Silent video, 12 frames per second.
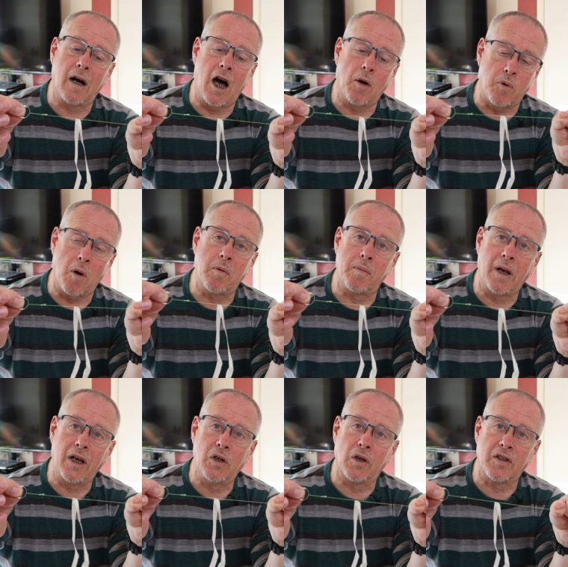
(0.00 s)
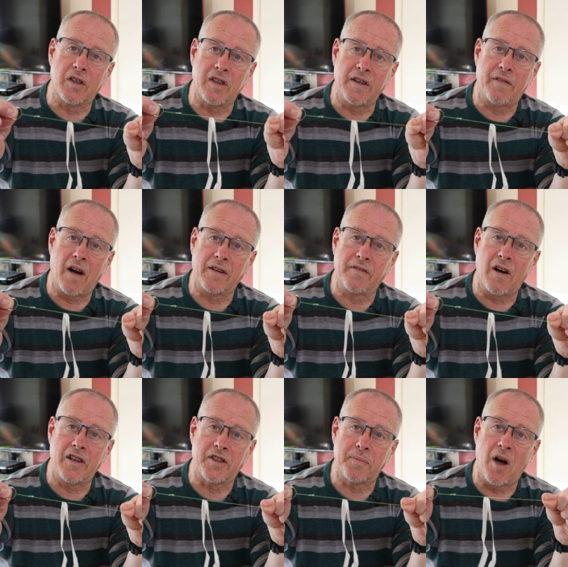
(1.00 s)
I'll probably look to see if I can
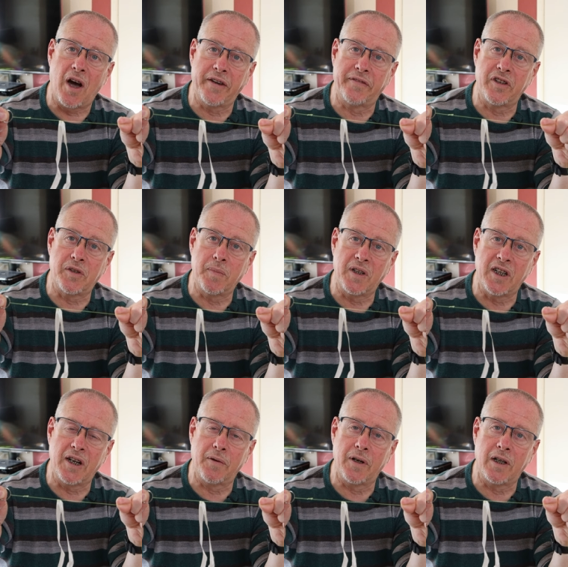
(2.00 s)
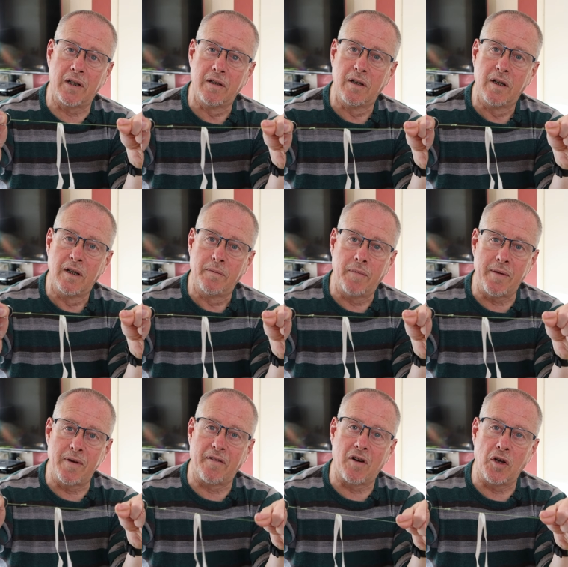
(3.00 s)
find some high-vis material.
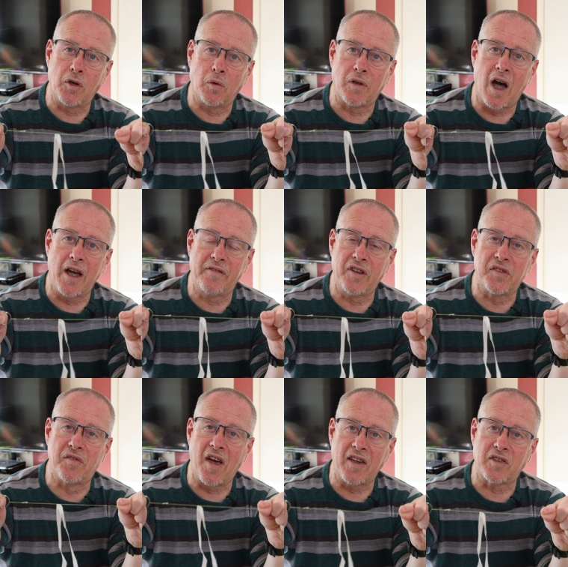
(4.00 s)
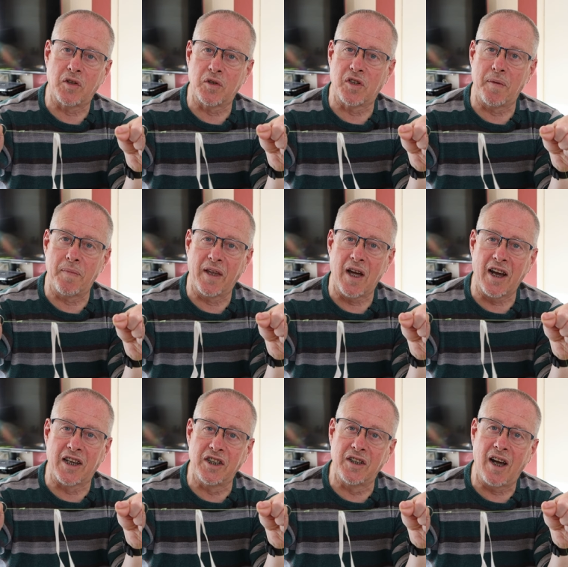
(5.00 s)
Maybe I've got an old high-vis vest or something
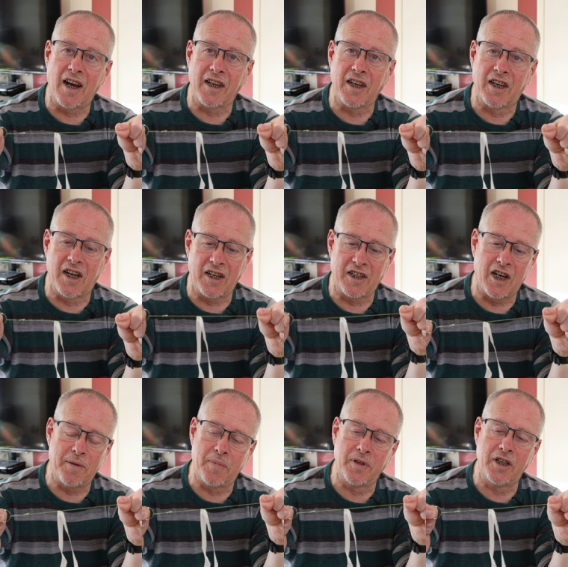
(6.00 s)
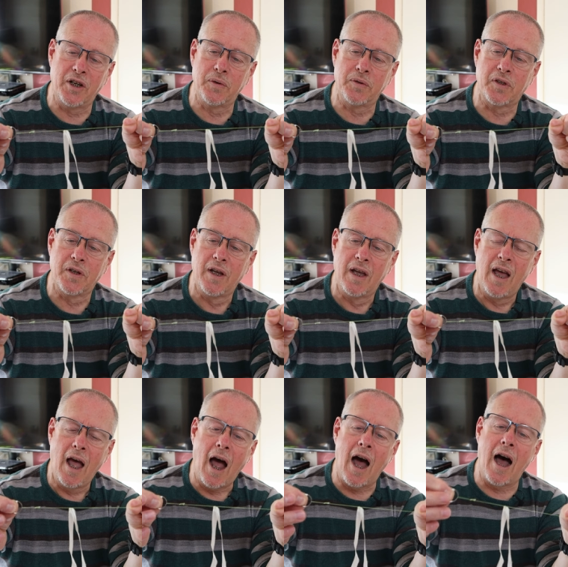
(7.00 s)
I can, I can cut up and use.
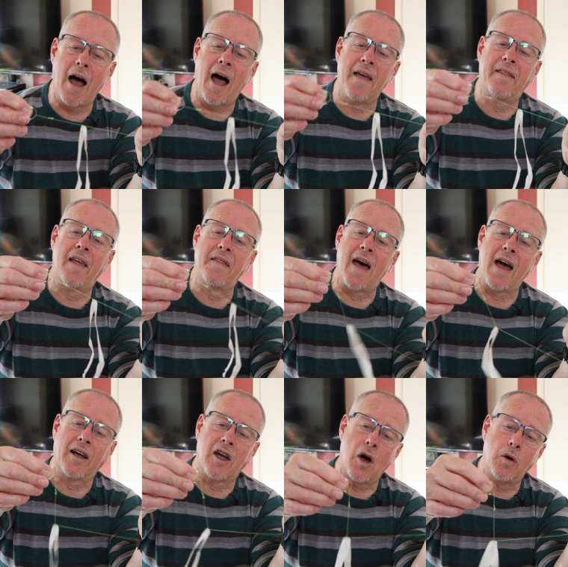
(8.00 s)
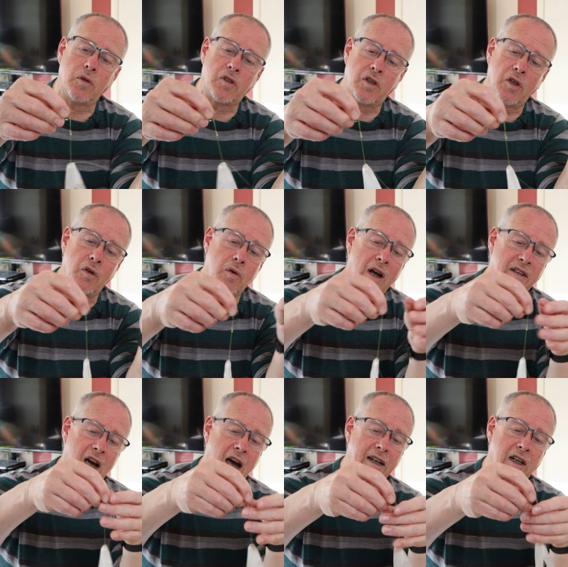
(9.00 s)
Uh, and then that goes to, I
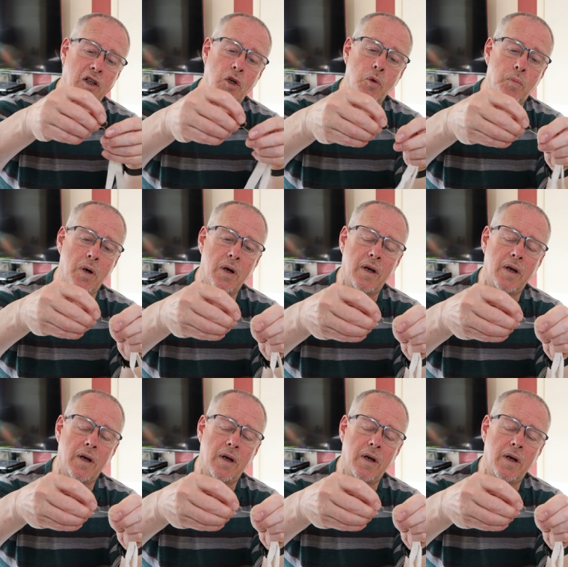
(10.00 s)
tied a loop